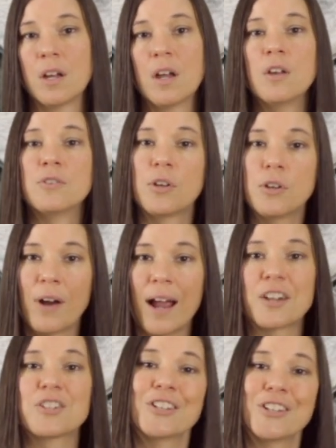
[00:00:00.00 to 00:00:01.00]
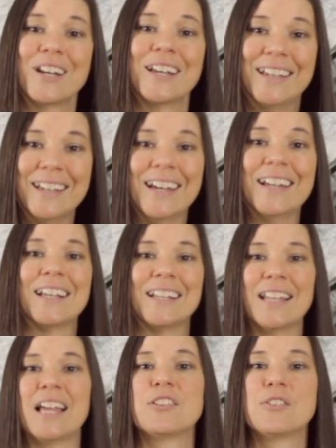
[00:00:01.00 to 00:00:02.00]
So you're actually going to get
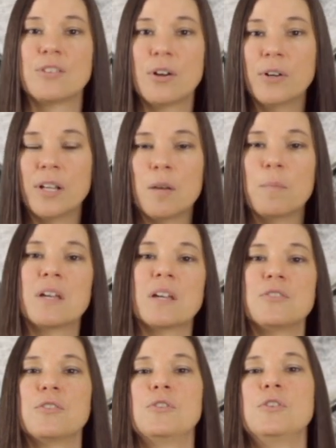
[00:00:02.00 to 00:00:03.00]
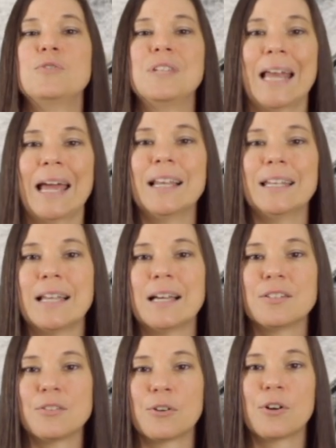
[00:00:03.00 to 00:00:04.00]
less sodium because you're using a
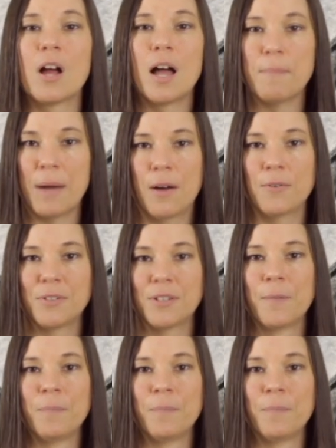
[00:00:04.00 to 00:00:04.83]
lesser amount.